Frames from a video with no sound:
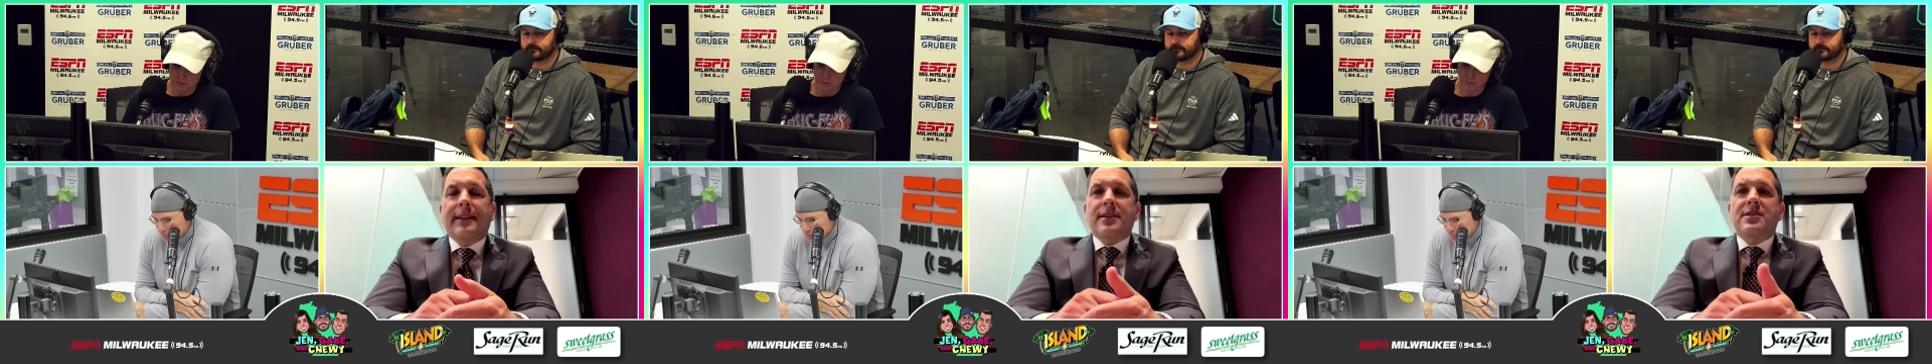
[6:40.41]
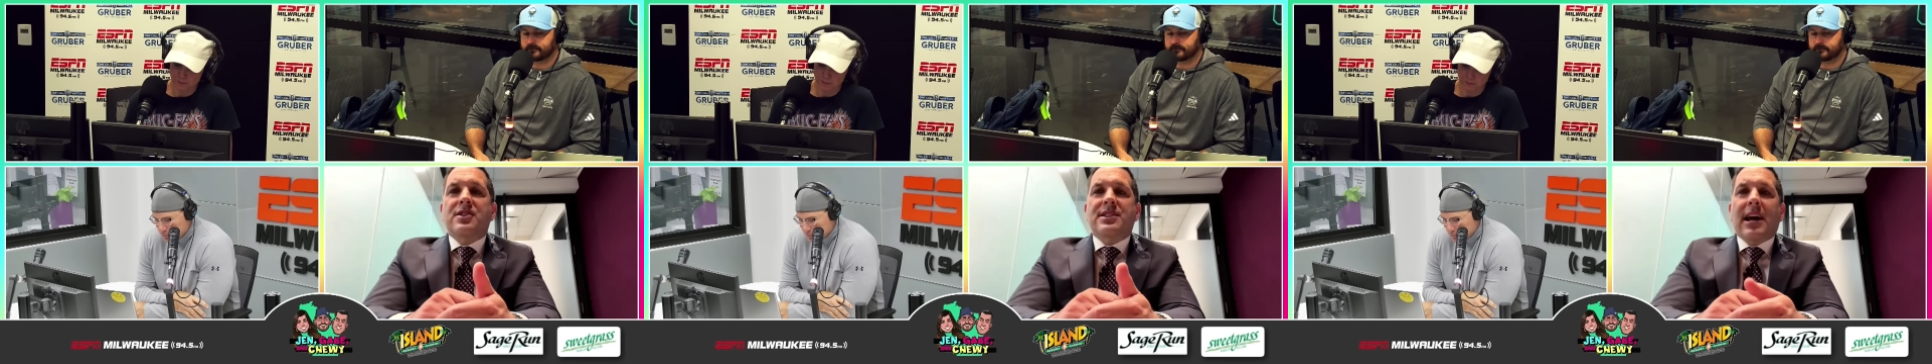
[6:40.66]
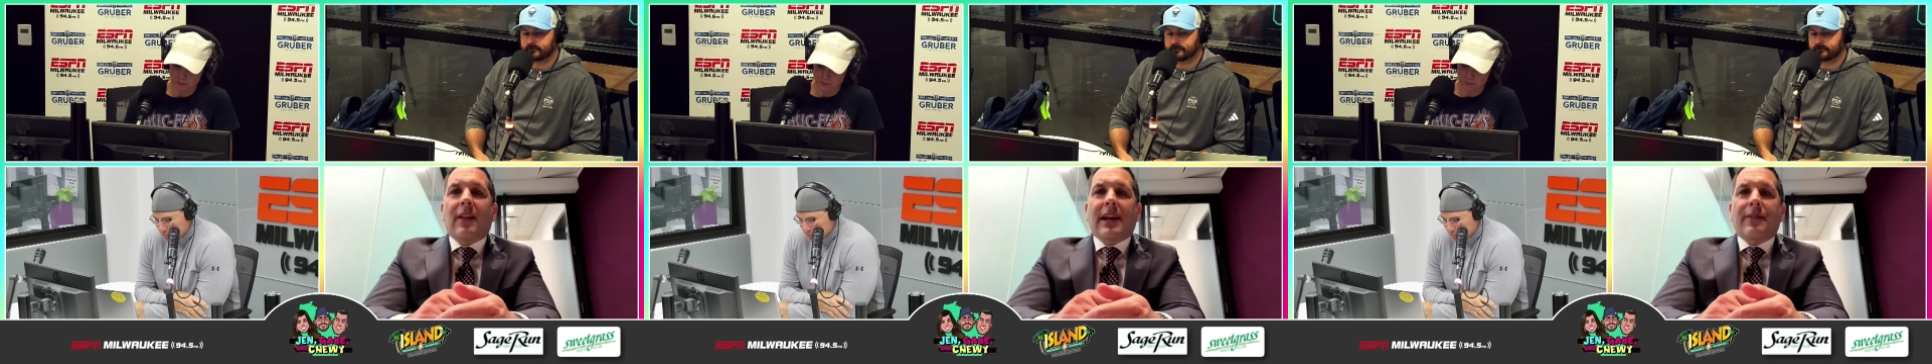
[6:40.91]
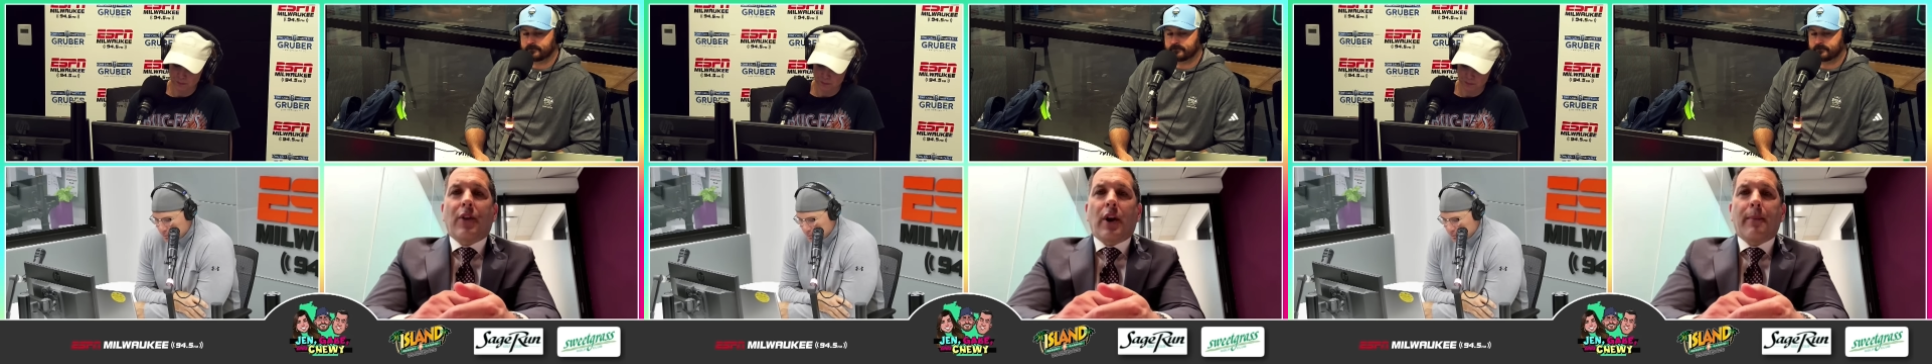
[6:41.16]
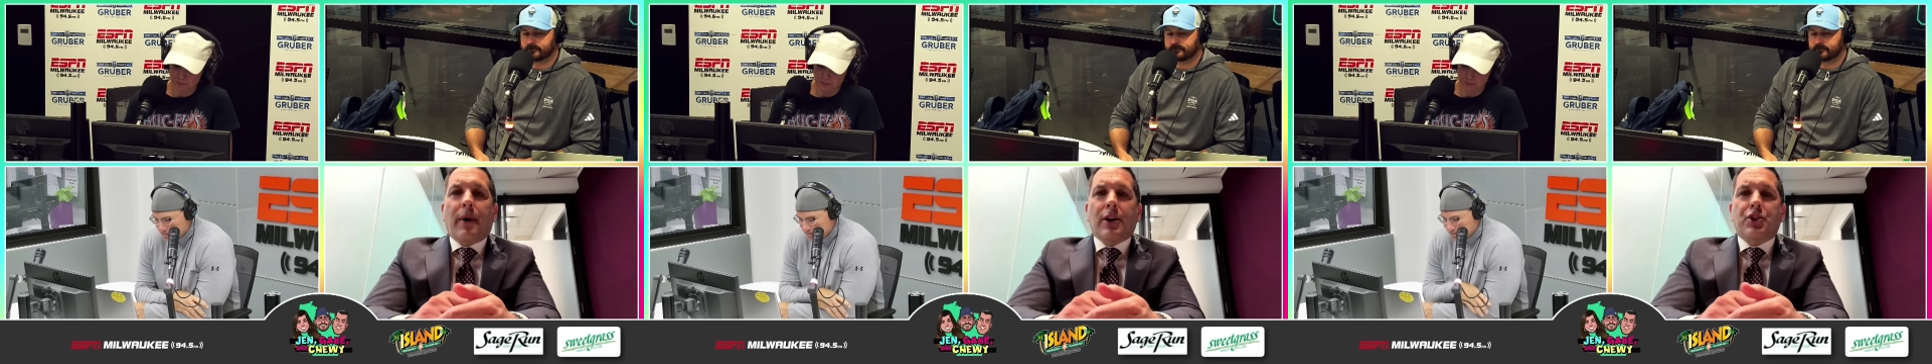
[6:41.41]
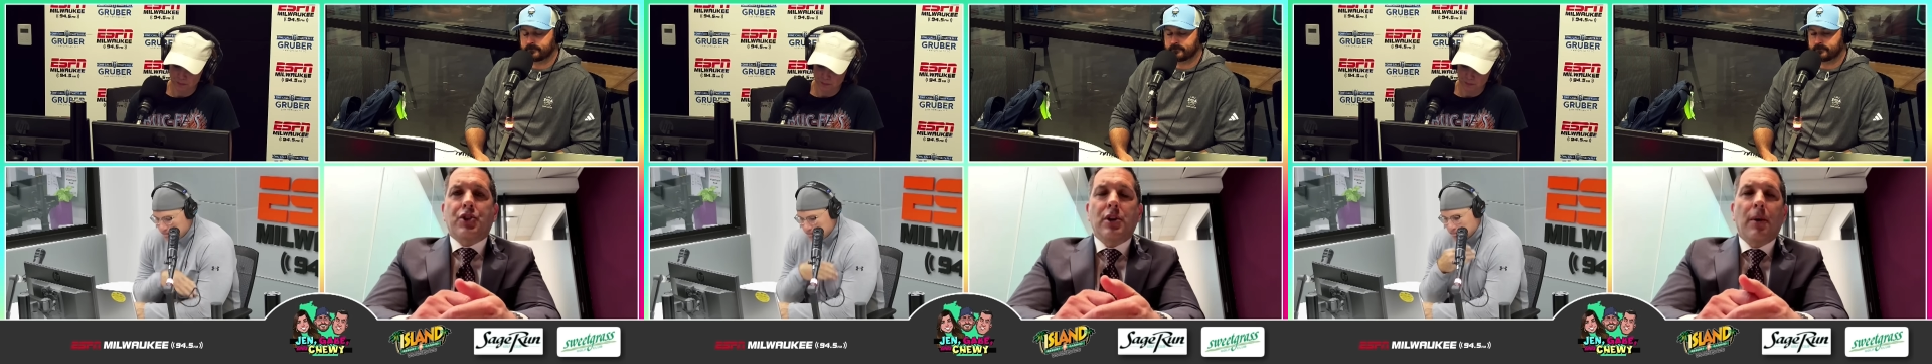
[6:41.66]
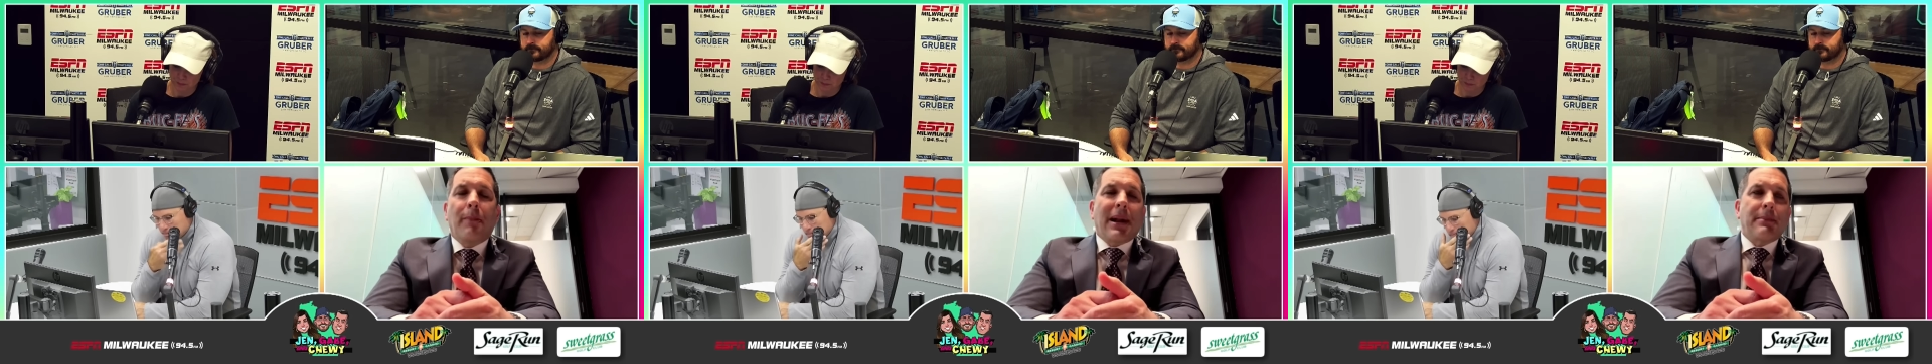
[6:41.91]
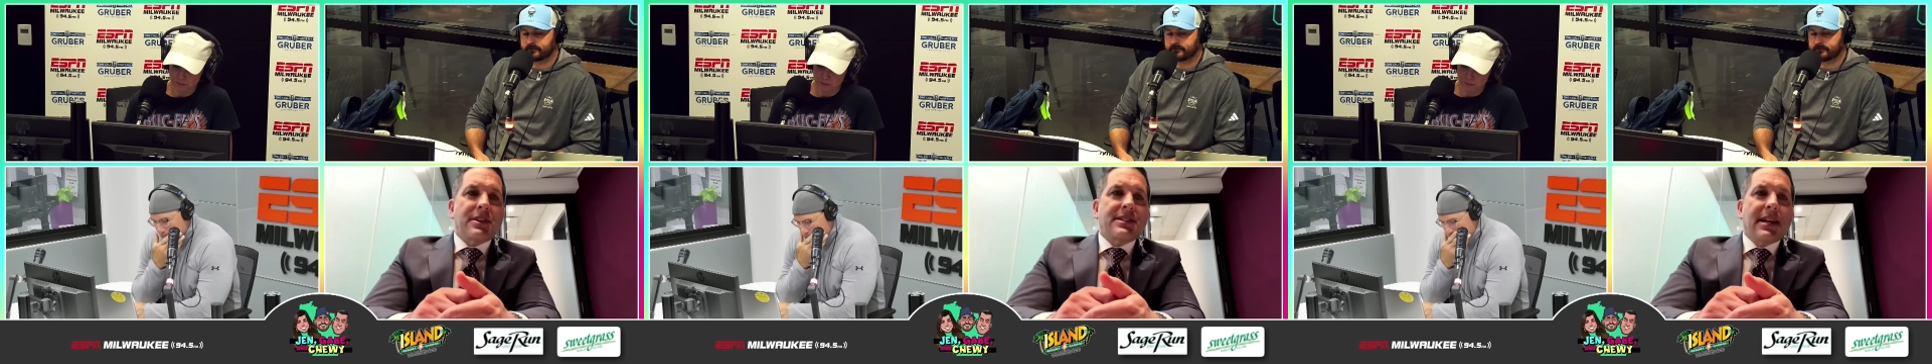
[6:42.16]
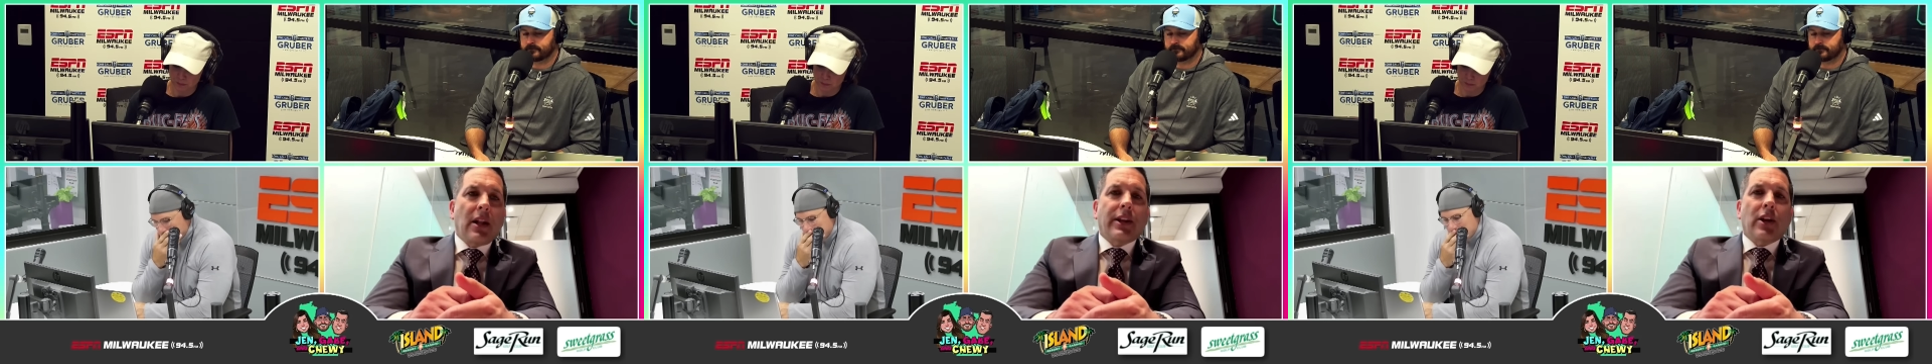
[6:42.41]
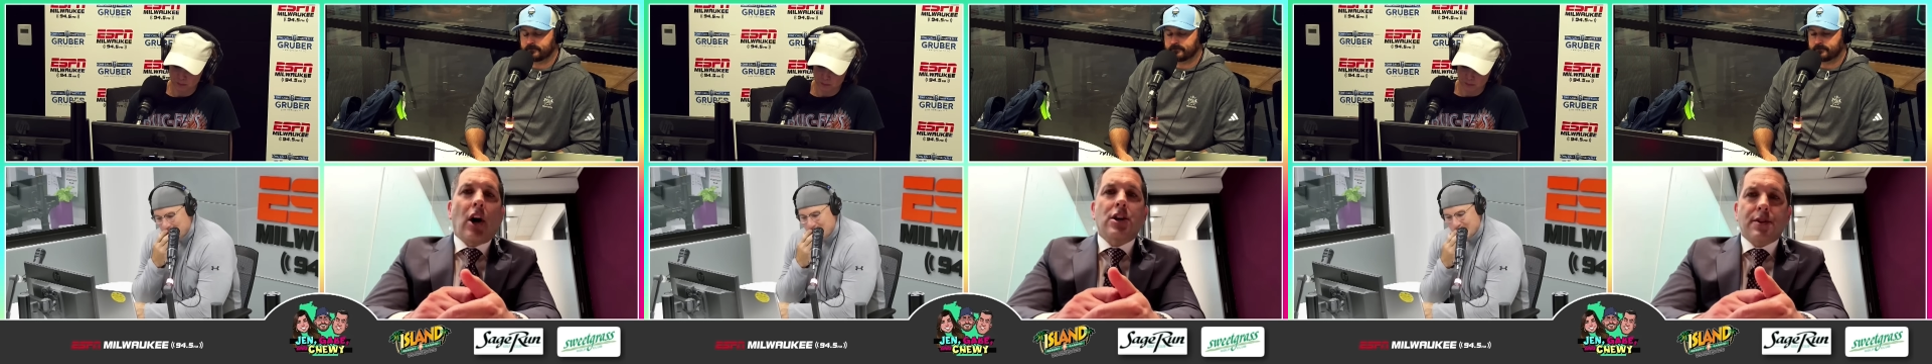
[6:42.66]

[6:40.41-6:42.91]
it doesn't sound like very much, but I'm just telling you,